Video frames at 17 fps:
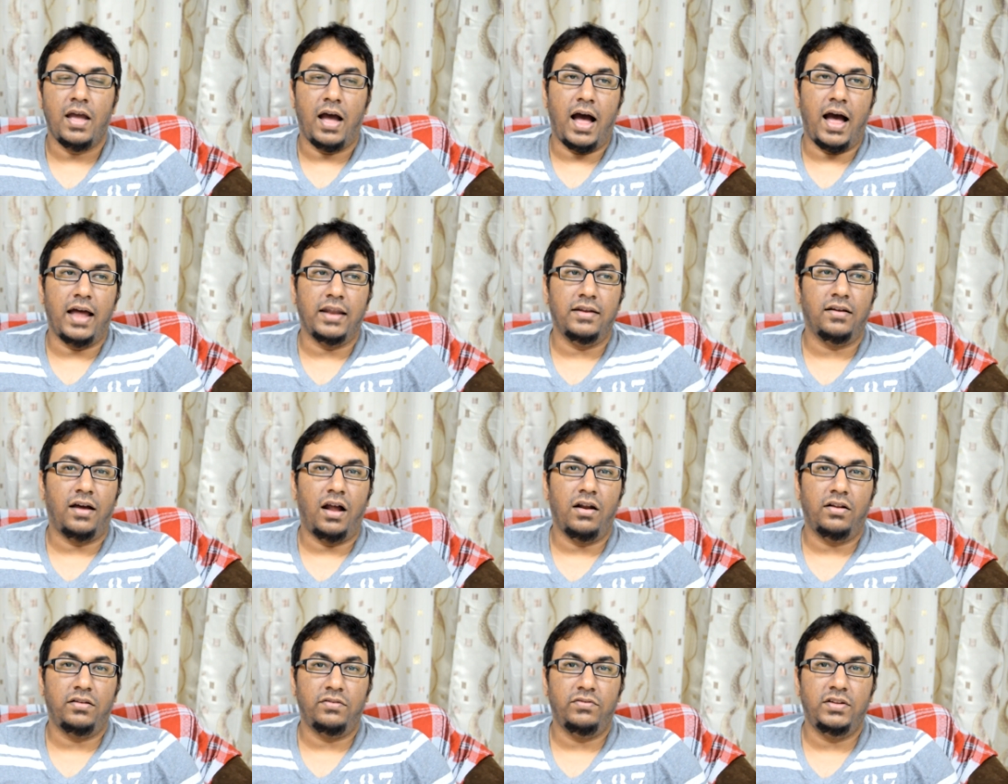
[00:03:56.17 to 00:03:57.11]
And a
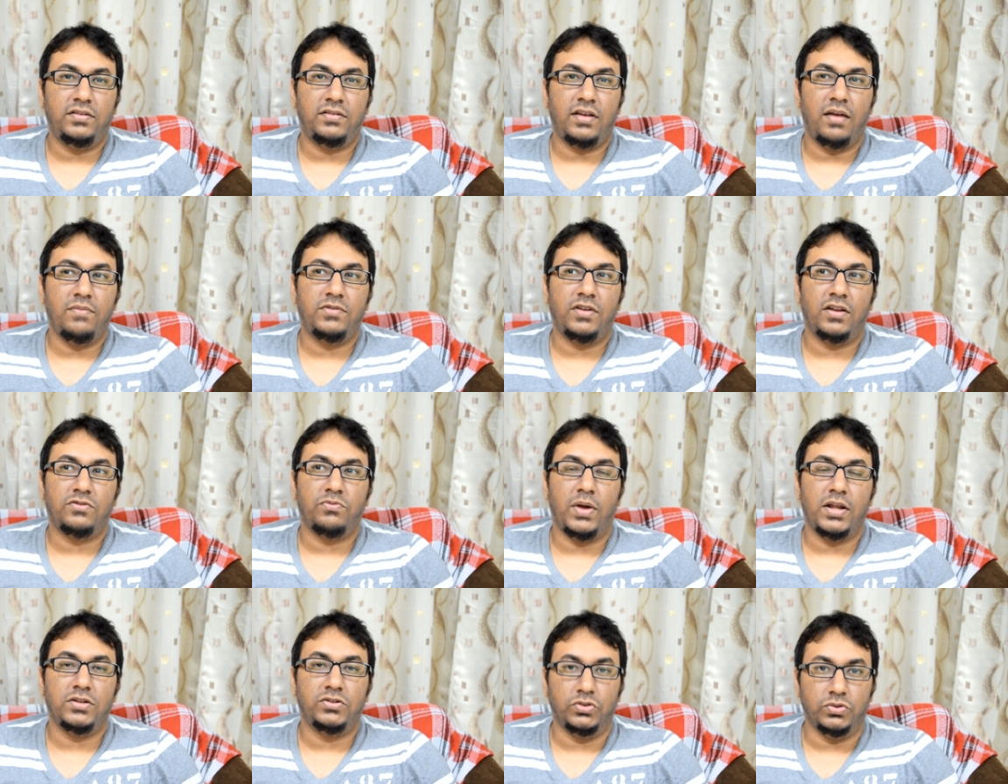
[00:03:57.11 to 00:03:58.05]
lot of the times as
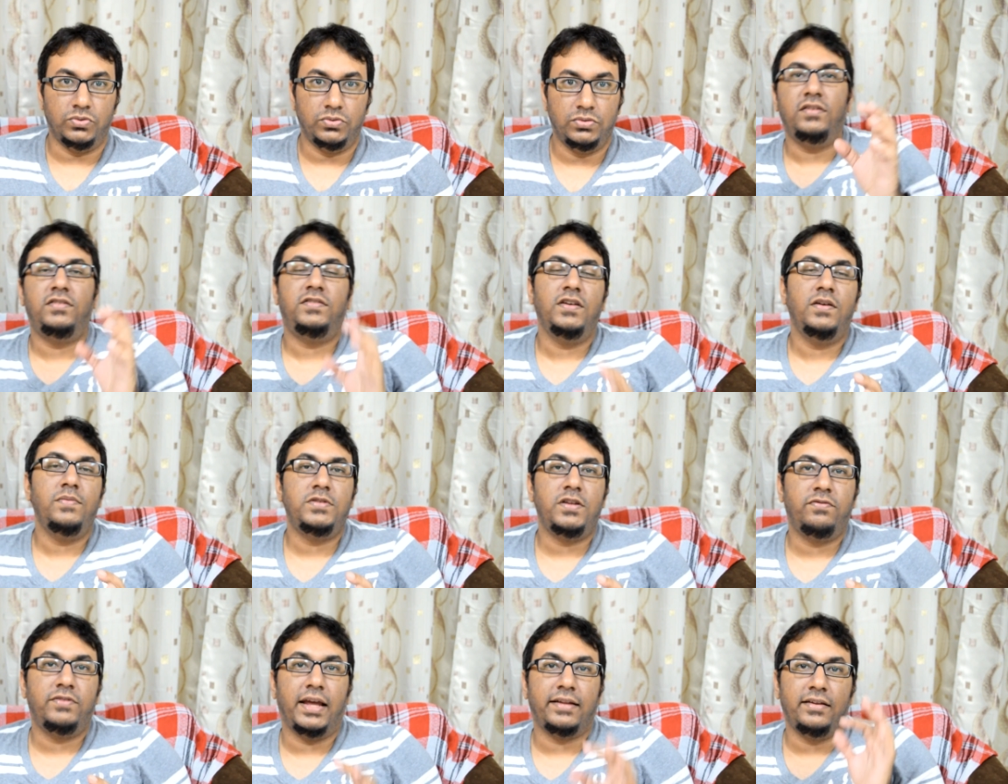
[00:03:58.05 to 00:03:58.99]
well too, in terms
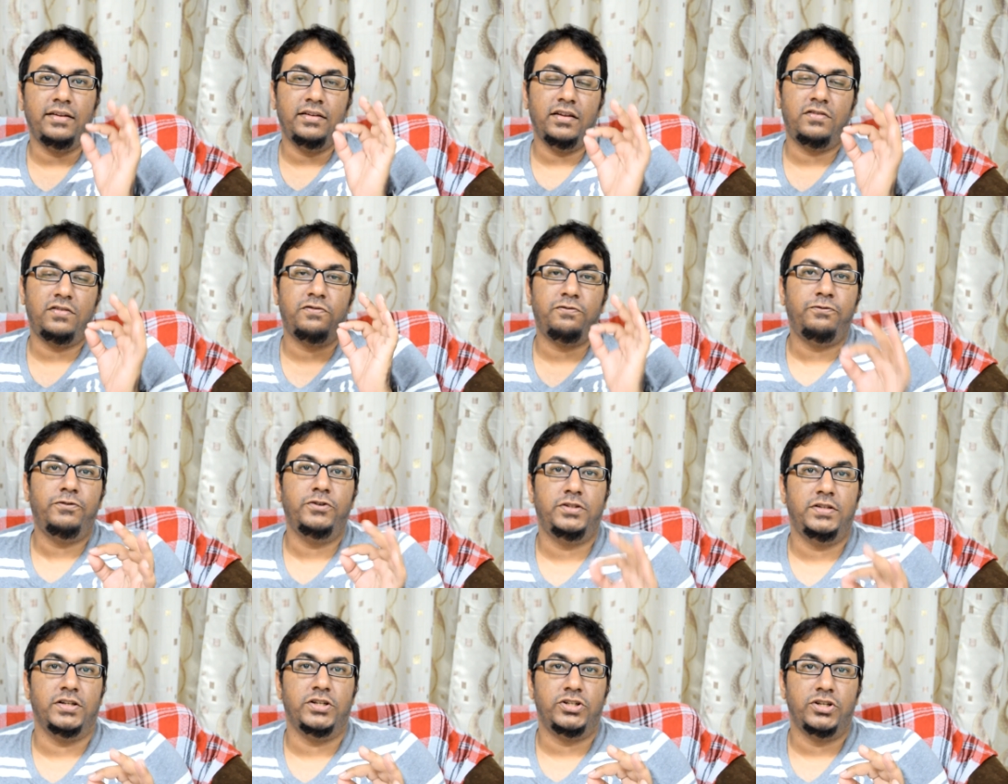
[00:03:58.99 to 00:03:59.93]
of getting this
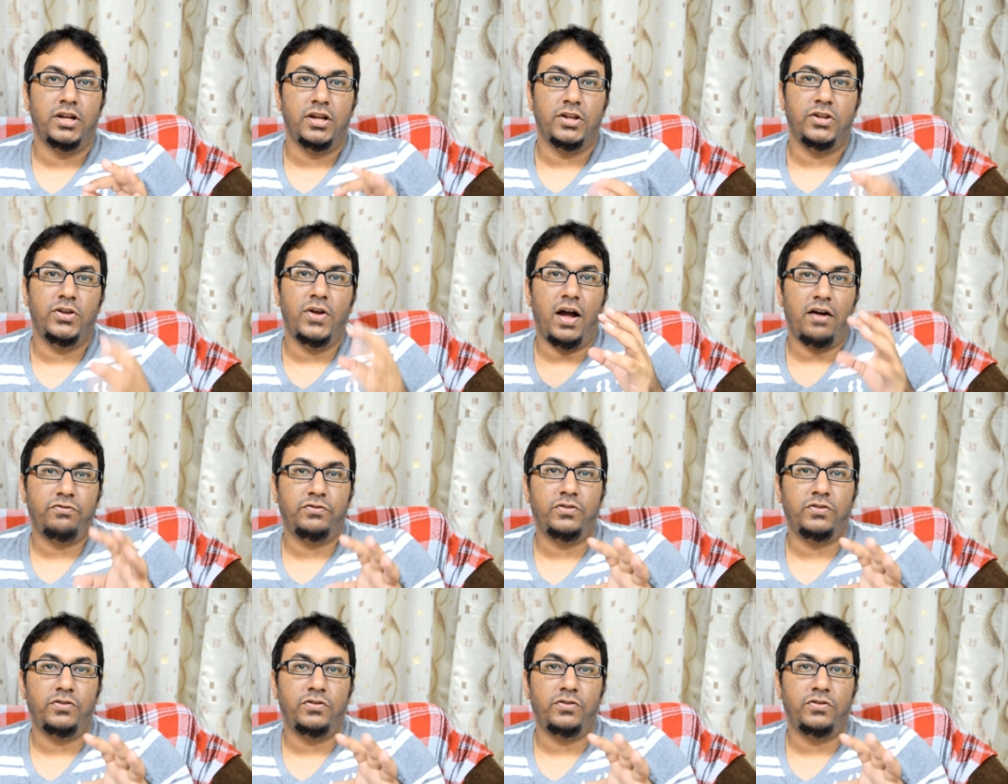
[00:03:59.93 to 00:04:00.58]
footage, you have